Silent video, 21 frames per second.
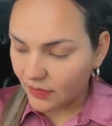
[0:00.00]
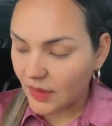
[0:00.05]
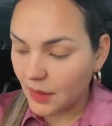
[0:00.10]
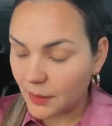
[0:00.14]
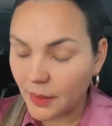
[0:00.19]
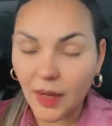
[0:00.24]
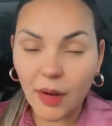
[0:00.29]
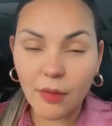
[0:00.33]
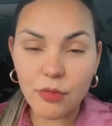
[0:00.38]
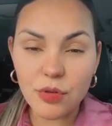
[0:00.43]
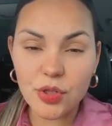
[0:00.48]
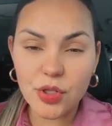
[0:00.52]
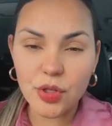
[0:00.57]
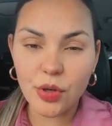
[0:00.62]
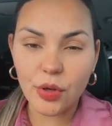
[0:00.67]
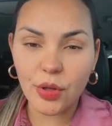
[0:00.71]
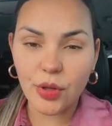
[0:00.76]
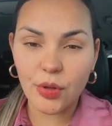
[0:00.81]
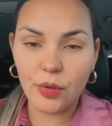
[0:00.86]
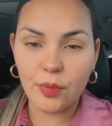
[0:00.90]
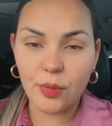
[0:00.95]
but I will show
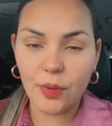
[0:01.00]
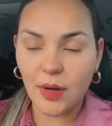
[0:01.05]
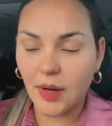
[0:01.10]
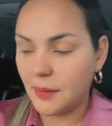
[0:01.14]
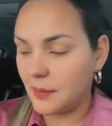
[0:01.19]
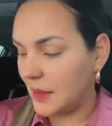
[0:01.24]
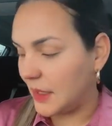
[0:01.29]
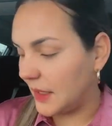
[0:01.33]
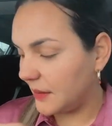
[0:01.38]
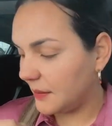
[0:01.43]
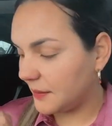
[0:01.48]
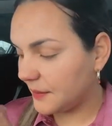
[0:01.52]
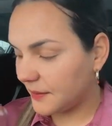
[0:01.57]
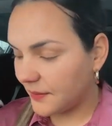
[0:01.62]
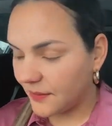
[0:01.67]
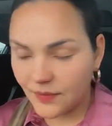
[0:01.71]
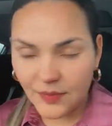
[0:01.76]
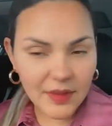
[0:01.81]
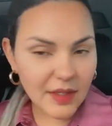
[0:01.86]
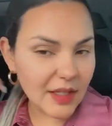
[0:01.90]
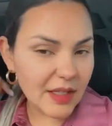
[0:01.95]
you what I mean.
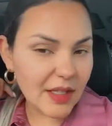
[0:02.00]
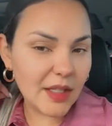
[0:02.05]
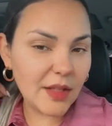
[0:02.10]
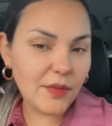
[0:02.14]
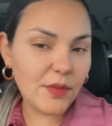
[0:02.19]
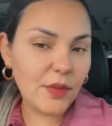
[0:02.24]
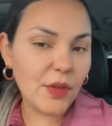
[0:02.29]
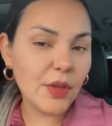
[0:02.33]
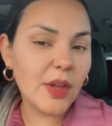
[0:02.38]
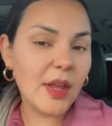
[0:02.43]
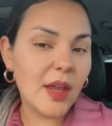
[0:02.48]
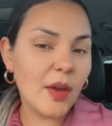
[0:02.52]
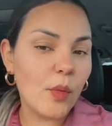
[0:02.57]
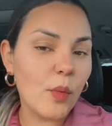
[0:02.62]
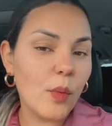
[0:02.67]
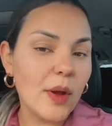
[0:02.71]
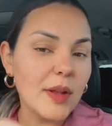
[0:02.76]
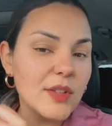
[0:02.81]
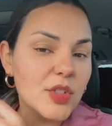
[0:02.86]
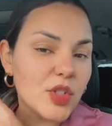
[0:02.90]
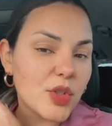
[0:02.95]
If you get
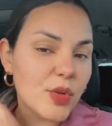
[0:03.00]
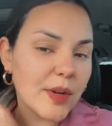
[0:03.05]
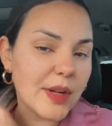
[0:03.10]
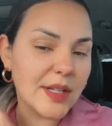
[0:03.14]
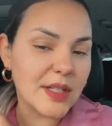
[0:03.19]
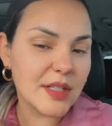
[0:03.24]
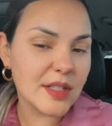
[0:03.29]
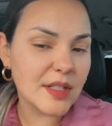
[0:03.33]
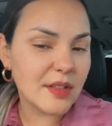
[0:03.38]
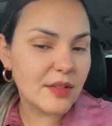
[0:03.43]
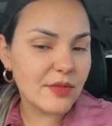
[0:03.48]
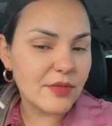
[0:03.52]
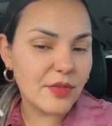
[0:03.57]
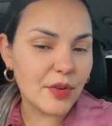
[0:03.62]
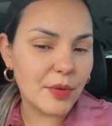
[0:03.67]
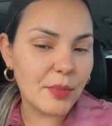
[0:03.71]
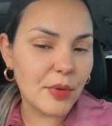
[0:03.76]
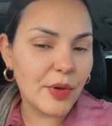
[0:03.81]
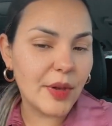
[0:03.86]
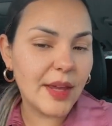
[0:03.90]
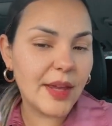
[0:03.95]
one strand
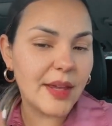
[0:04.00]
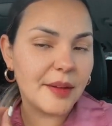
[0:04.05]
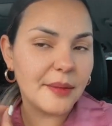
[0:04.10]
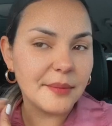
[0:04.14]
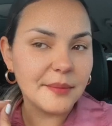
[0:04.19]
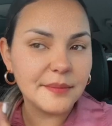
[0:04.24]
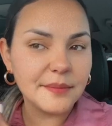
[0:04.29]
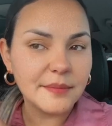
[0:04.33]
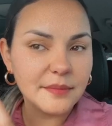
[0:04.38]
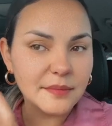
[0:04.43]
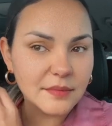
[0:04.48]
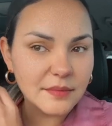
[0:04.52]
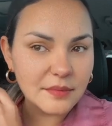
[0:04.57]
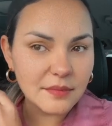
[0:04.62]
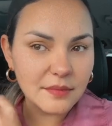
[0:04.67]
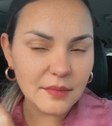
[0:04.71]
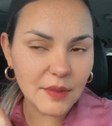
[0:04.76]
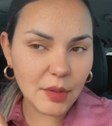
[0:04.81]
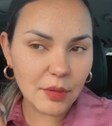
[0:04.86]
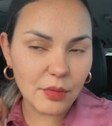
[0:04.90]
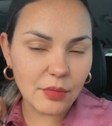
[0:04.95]
from your hair,
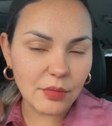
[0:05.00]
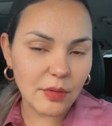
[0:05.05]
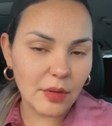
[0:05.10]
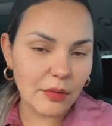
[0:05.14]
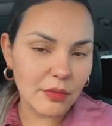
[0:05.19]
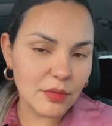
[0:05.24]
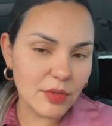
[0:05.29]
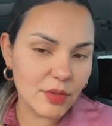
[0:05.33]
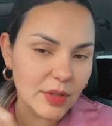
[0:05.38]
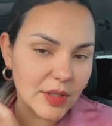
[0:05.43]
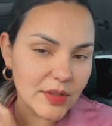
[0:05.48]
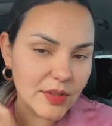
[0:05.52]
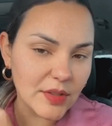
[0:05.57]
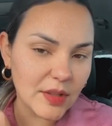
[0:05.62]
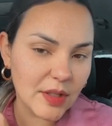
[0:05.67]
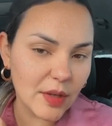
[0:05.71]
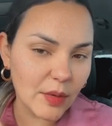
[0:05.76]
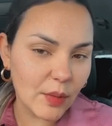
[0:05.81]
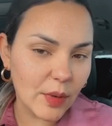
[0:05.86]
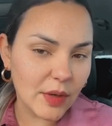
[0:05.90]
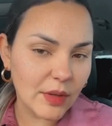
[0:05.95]
I will try to
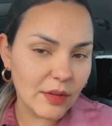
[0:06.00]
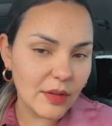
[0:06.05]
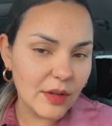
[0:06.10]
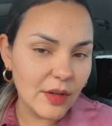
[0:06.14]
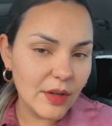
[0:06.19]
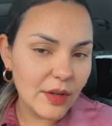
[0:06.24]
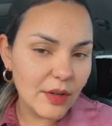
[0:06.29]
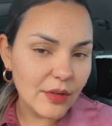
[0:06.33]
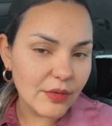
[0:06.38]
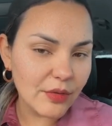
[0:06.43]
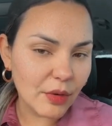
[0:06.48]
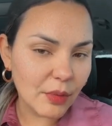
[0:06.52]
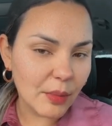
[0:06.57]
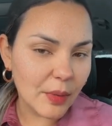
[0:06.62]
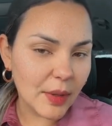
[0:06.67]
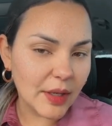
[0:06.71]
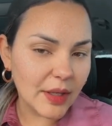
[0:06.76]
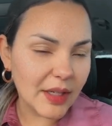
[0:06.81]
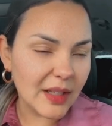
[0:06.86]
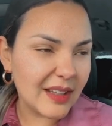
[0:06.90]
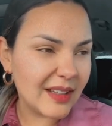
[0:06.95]
get one from
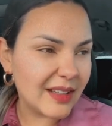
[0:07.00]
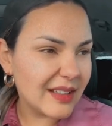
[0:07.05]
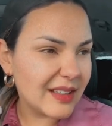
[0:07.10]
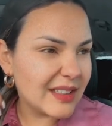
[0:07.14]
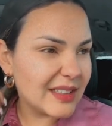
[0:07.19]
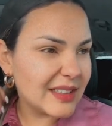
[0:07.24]
mine here.